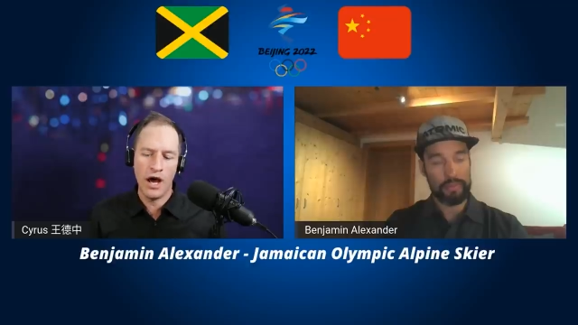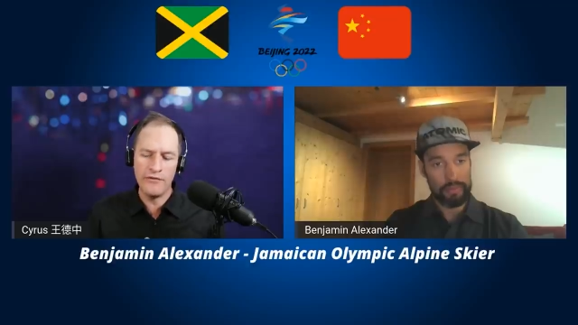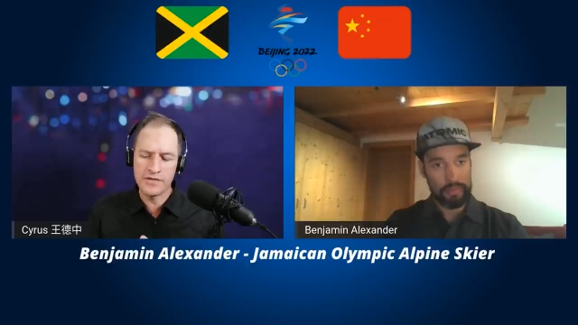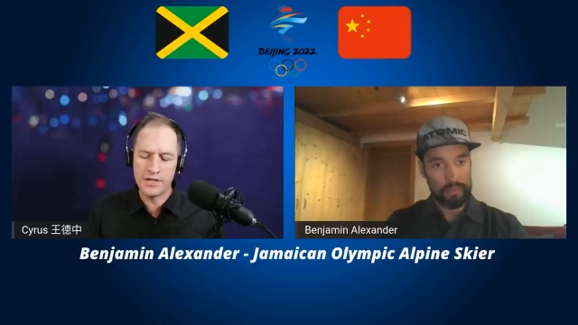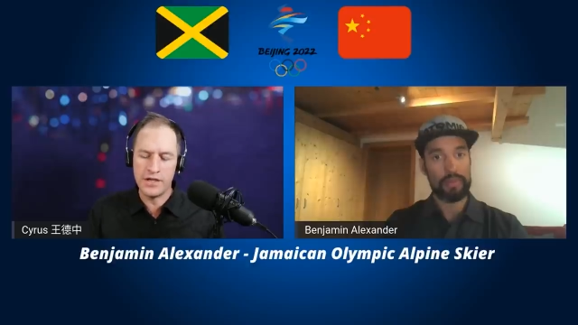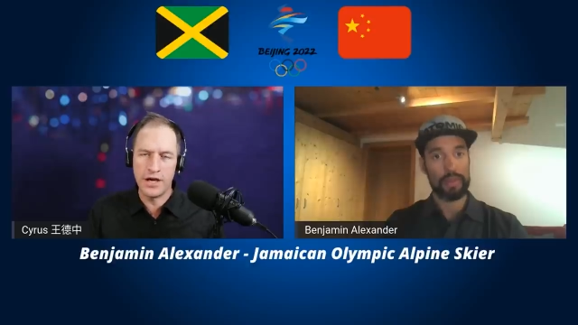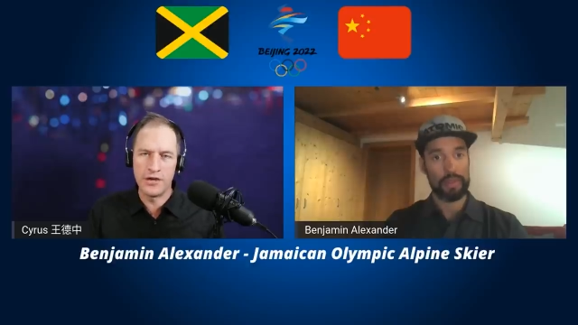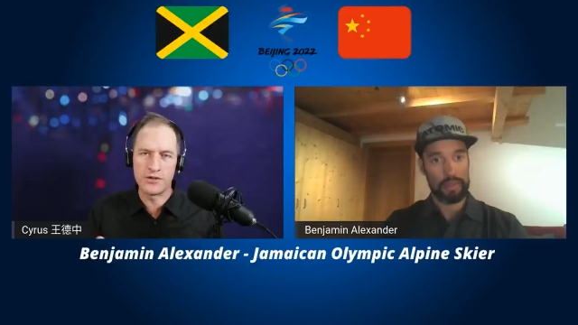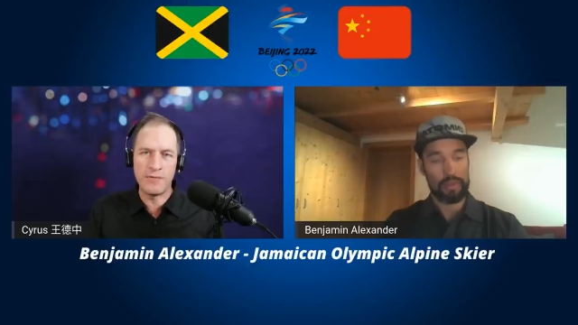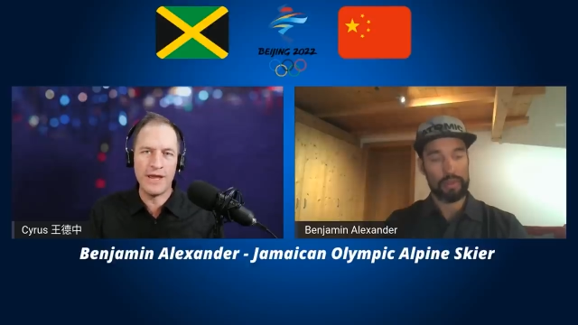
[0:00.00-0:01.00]
Speaker 1: obviously
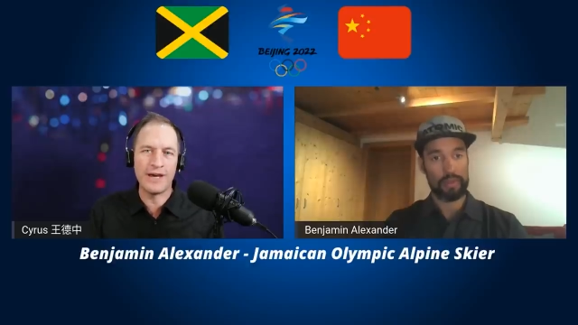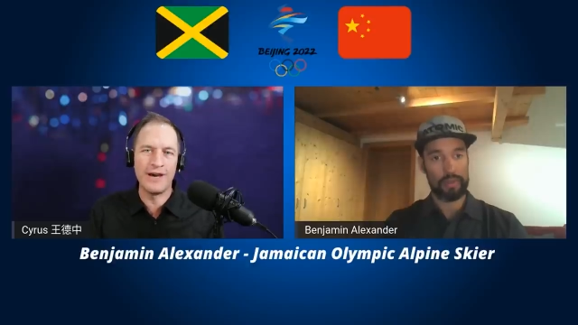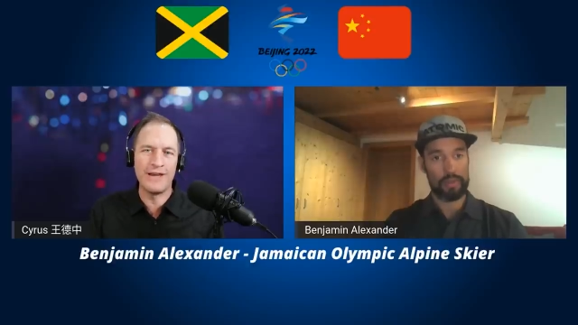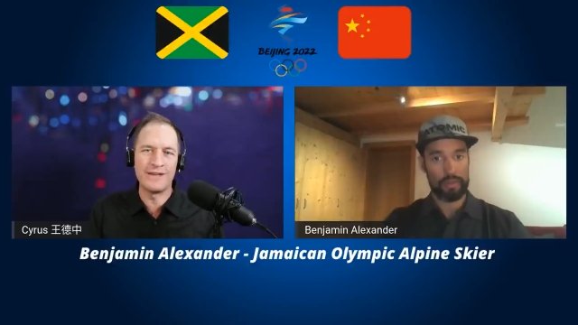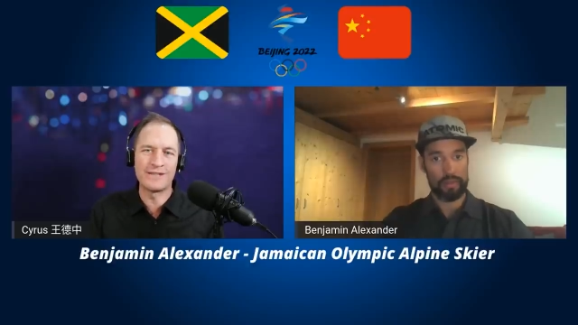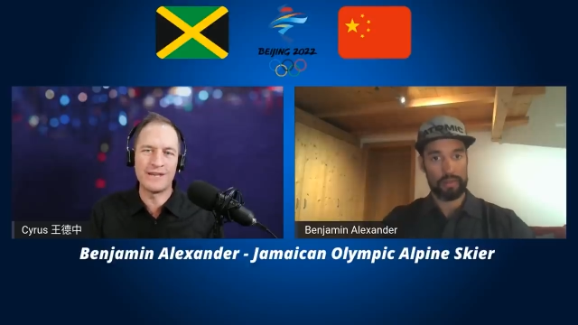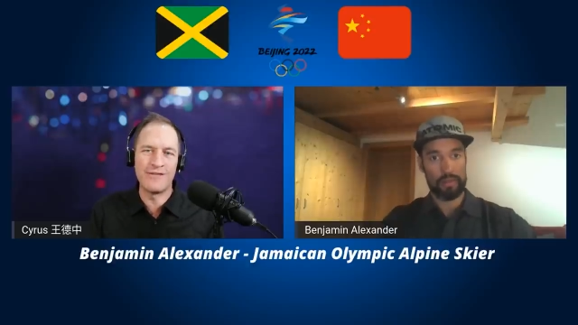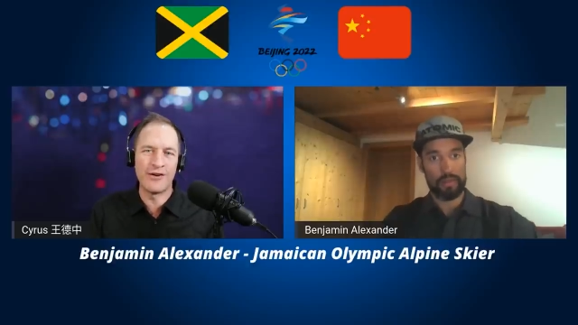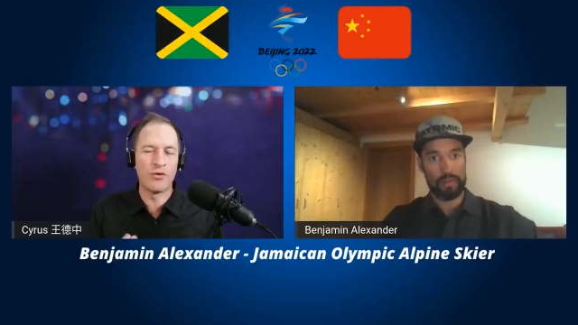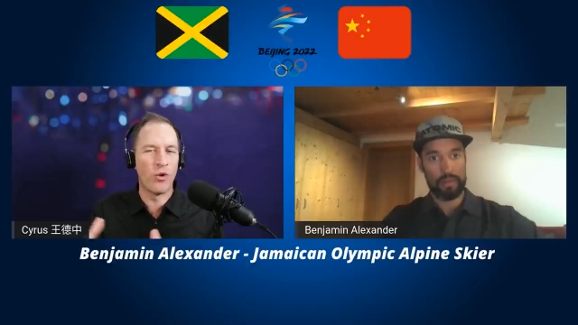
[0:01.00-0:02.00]
Jamaica is a
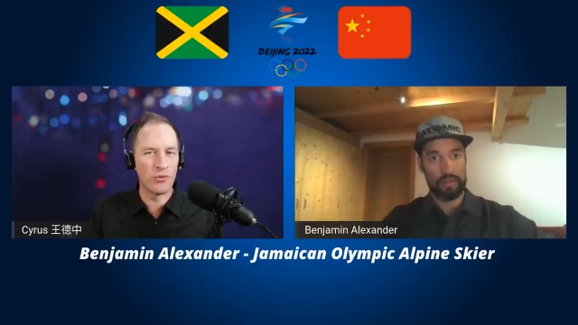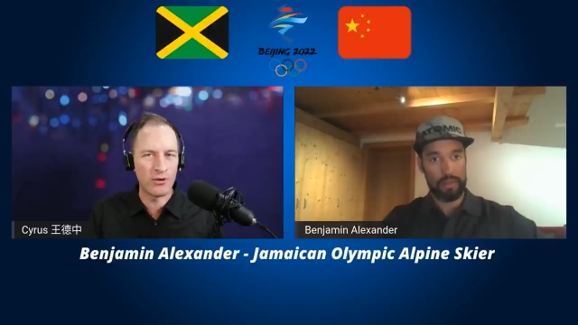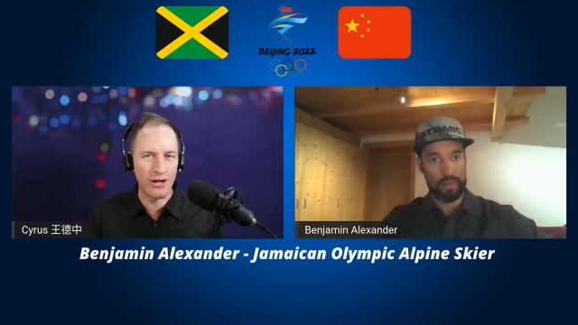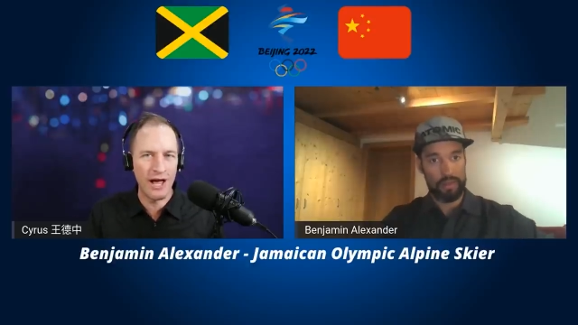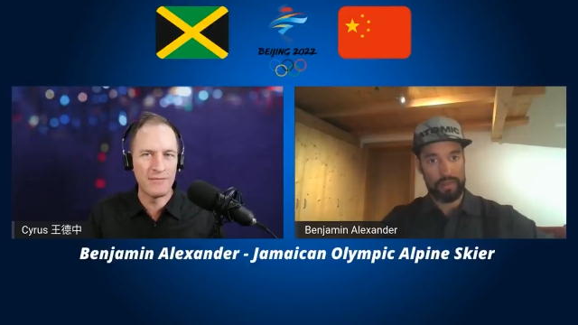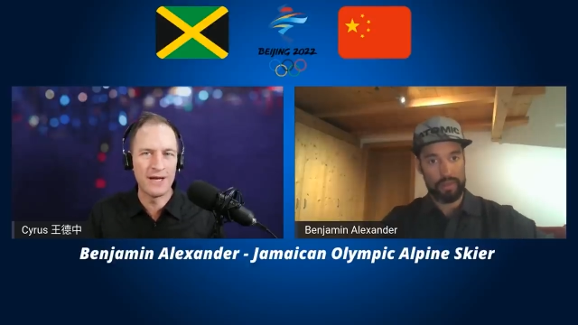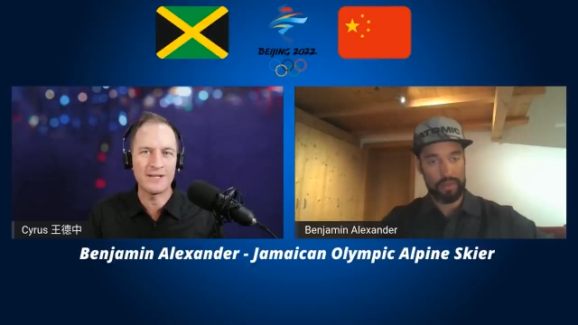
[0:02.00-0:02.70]
very warm climate.